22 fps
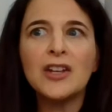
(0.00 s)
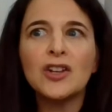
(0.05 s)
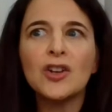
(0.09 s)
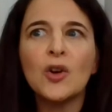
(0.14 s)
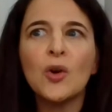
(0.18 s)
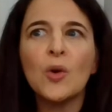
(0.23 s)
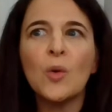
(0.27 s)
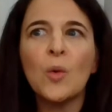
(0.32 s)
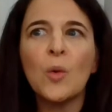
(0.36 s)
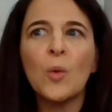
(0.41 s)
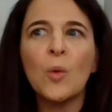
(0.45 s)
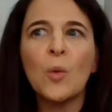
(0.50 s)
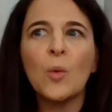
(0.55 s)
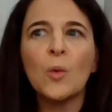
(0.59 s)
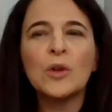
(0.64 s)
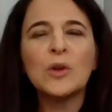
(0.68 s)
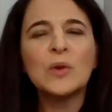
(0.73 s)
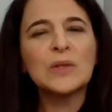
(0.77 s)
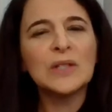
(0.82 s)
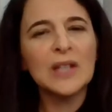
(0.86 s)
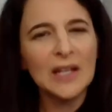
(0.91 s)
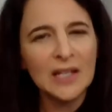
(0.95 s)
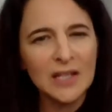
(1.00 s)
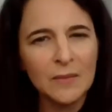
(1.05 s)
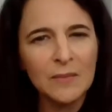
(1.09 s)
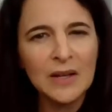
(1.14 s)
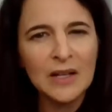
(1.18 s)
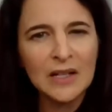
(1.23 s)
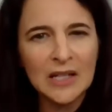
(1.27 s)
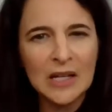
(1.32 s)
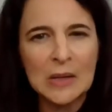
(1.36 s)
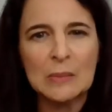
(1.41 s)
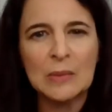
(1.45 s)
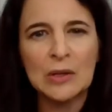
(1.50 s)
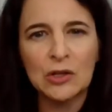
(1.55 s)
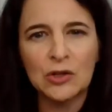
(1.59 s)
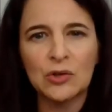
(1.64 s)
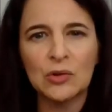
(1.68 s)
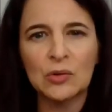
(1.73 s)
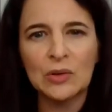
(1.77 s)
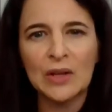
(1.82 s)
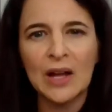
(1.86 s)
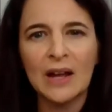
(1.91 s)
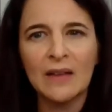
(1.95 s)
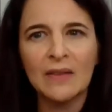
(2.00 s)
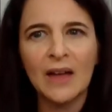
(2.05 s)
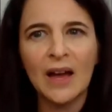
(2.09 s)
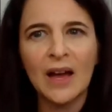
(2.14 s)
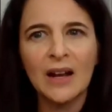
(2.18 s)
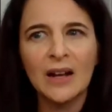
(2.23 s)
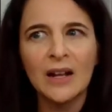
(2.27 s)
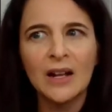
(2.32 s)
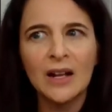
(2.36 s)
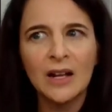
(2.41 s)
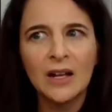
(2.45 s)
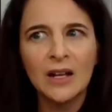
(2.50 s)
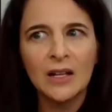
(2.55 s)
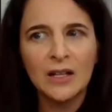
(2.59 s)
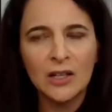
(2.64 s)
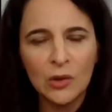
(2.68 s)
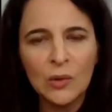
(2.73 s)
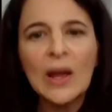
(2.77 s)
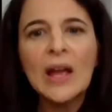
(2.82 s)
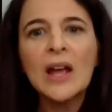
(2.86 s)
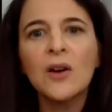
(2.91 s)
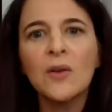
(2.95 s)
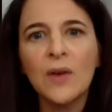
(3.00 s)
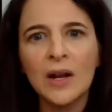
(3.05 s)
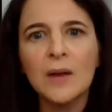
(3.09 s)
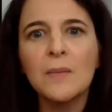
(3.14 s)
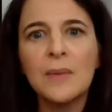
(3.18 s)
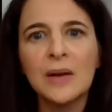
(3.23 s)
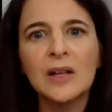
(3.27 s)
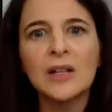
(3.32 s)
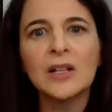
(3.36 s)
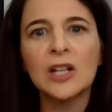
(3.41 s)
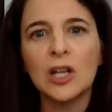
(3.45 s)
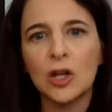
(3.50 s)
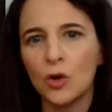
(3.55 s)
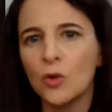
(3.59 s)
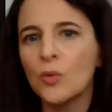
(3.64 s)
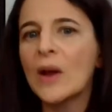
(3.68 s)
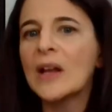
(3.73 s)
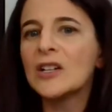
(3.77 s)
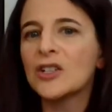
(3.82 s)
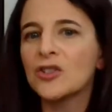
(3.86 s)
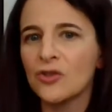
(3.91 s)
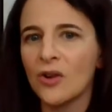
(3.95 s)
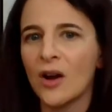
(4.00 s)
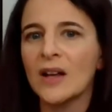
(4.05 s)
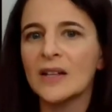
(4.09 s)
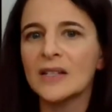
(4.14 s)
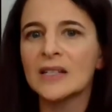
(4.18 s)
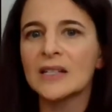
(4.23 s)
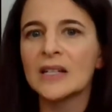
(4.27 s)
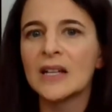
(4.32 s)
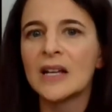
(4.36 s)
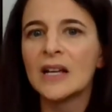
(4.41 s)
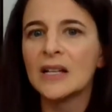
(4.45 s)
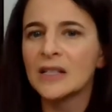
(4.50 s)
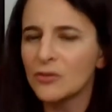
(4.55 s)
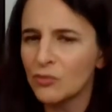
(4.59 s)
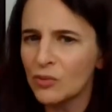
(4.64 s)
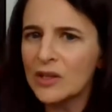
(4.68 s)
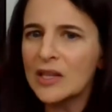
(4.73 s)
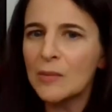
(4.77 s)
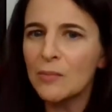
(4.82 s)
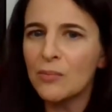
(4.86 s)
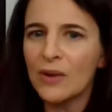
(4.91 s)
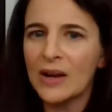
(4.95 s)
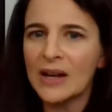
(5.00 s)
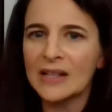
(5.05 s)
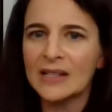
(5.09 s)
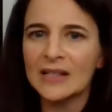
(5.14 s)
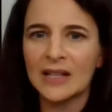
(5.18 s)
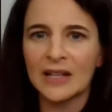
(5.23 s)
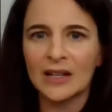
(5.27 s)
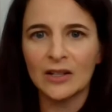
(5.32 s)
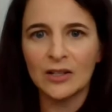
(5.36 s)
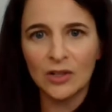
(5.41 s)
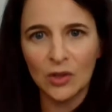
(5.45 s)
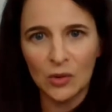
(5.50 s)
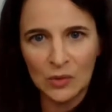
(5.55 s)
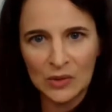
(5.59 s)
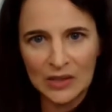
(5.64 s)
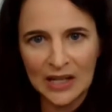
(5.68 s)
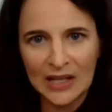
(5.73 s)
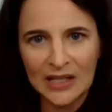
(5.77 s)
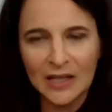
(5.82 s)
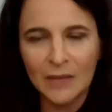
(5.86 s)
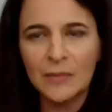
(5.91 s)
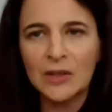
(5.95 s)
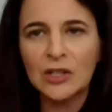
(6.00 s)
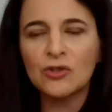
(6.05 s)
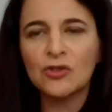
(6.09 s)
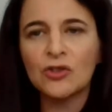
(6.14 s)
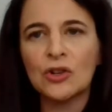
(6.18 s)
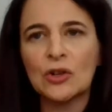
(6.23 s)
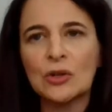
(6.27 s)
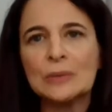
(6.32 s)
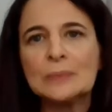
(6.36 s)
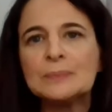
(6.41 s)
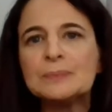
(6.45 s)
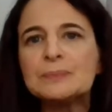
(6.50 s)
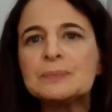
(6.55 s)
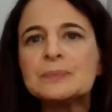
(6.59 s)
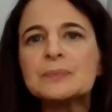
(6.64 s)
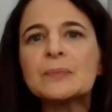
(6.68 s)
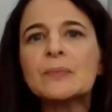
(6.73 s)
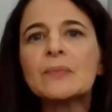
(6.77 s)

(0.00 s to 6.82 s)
And when you say something deeply true like that, you gain credibility, you gain trust. It's really bracing. So say something true.